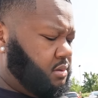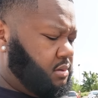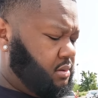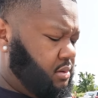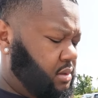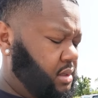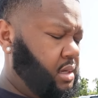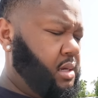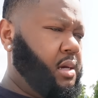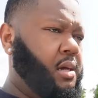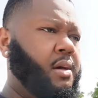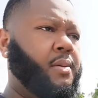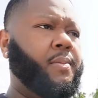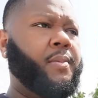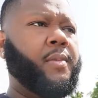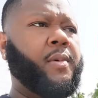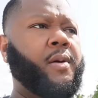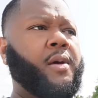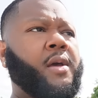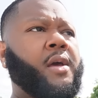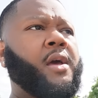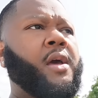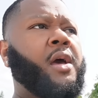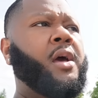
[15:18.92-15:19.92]
Yeah,
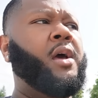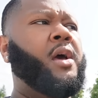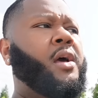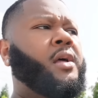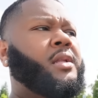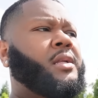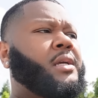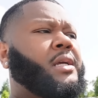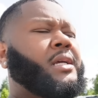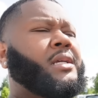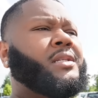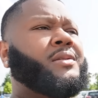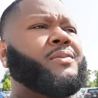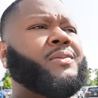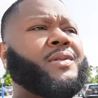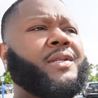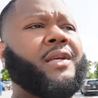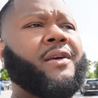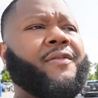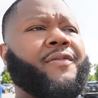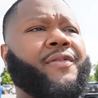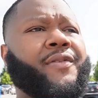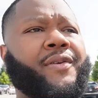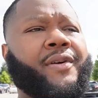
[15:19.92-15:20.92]
to get some
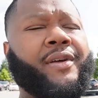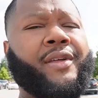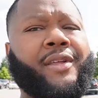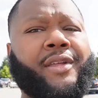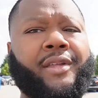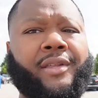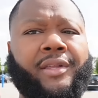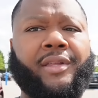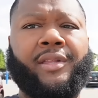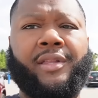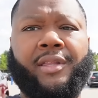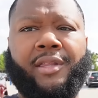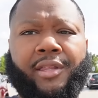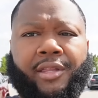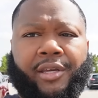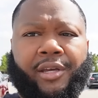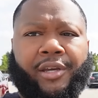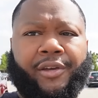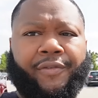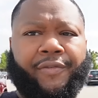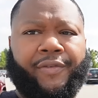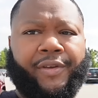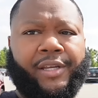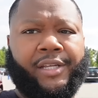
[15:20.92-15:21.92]
stuff for
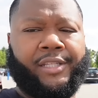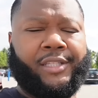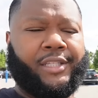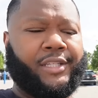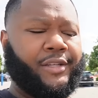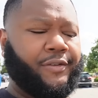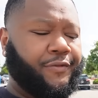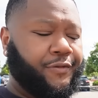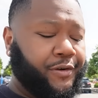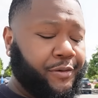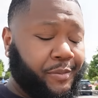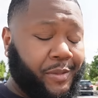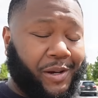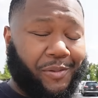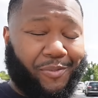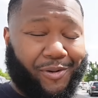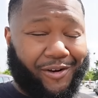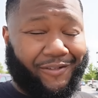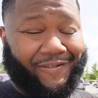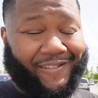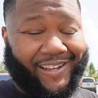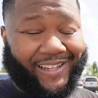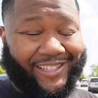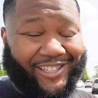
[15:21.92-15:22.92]
the event for my
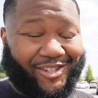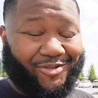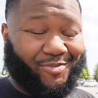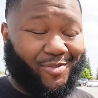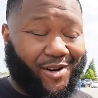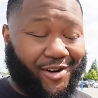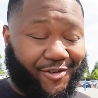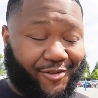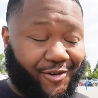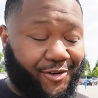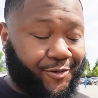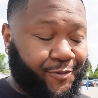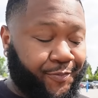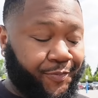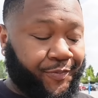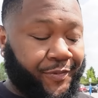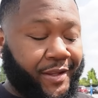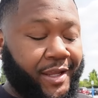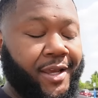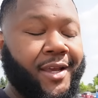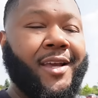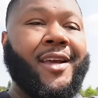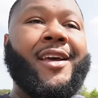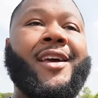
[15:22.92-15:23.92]
birthday tomorrow.
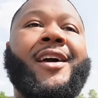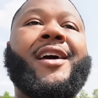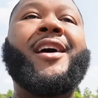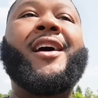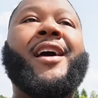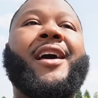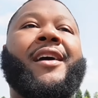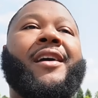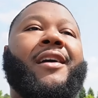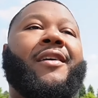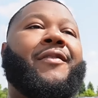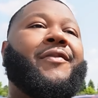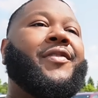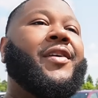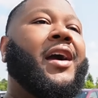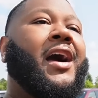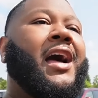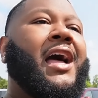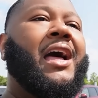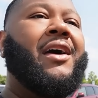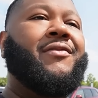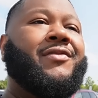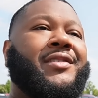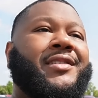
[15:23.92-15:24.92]
If y'all
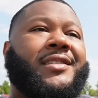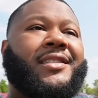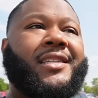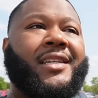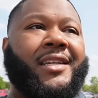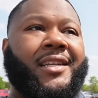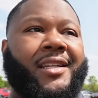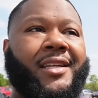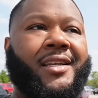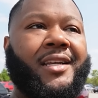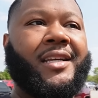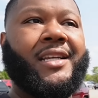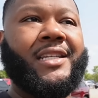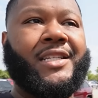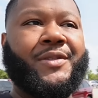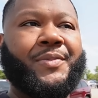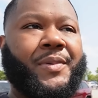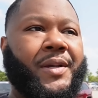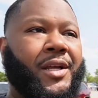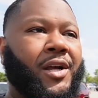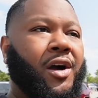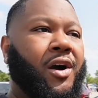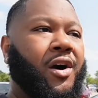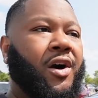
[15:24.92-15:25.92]
haven't seen it, it's
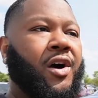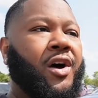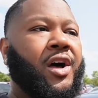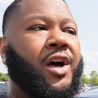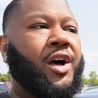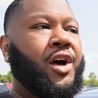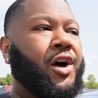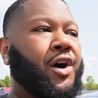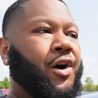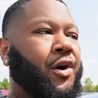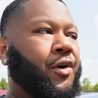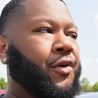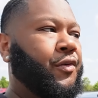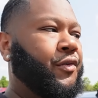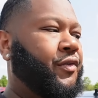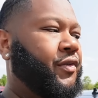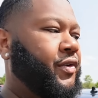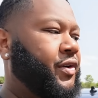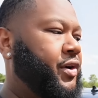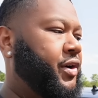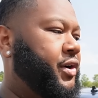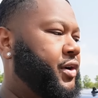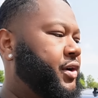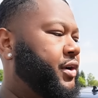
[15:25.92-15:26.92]
been all
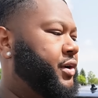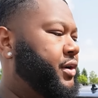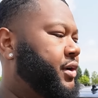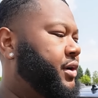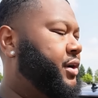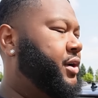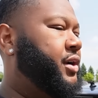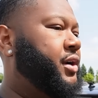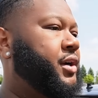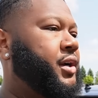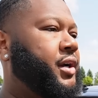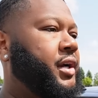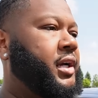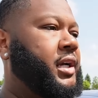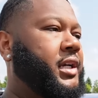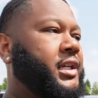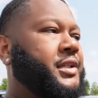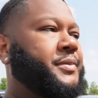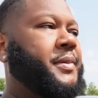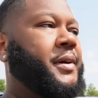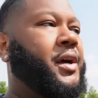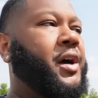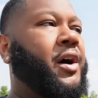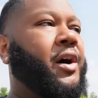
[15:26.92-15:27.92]
over.
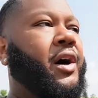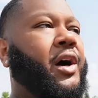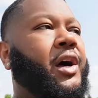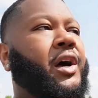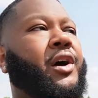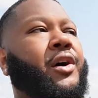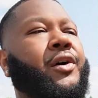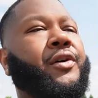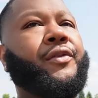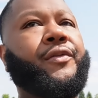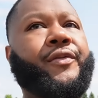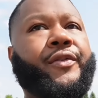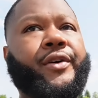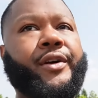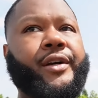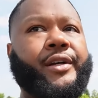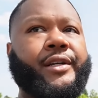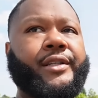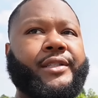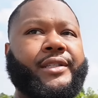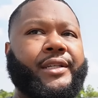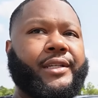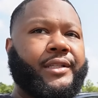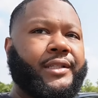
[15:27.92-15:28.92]
It's been all
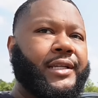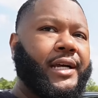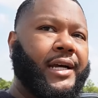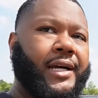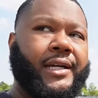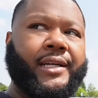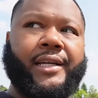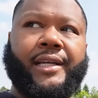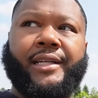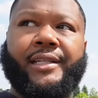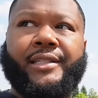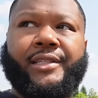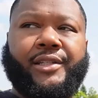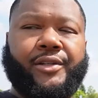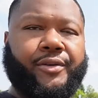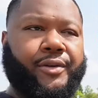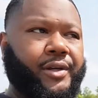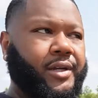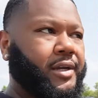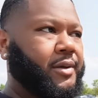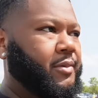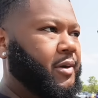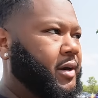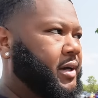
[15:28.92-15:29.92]
over TikTok,
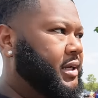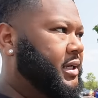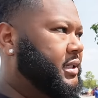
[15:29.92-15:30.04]
Instagram, all